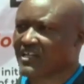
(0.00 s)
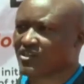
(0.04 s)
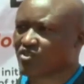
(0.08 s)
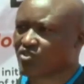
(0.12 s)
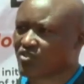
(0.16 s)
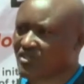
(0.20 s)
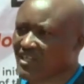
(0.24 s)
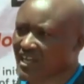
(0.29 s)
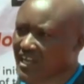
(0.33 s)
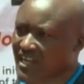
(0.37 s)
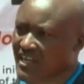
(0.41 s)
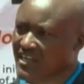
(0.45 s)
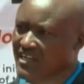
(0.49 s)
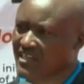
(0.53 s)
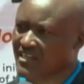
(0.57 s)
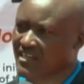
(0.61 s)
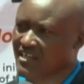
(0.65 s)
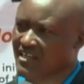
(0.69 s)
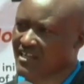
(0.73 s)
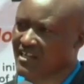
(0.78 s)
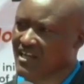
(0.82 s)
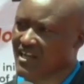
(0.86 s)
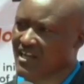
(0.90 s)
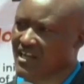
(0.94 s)
And
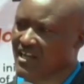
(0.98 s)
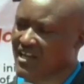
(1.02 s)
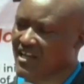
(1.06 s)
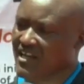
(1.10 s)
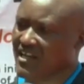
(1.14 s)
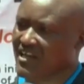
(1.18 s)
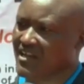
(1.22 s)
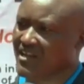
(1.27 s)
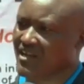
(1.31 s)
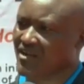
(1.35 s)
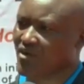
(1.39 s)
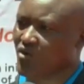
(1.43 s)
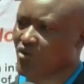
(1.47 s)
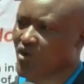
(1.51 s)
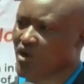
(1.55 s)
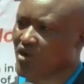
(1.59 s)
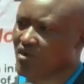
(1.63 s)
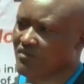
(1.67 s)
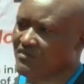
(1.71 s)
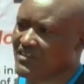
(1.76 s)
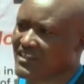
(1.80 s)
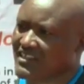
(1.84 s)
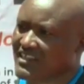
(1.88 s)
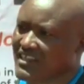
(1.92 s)
today,
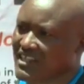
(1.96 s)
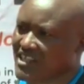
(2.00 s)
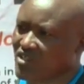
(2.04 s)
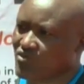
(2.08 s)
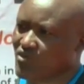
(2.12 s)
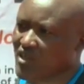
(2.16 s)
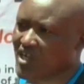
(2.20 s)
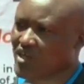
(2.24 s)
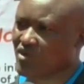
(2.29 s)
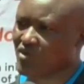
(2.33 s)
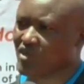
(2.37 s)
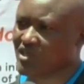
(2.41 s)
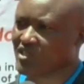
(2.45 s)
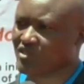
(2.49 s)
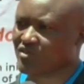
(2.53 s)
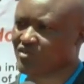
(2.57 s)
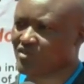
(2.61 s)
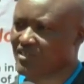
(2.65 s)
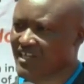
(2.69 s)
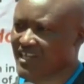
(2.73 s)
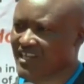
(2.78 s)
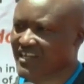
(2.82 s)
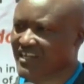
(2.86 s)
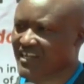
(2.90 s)
one of the things we are doing
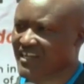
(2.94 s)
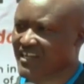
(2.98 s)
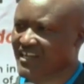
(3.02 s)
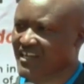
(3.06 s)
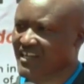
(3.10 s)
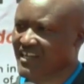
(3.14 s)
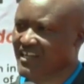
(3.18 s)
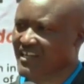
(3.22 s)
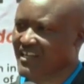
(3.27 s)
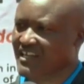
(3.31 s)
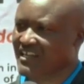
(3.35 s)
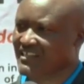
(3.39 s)
today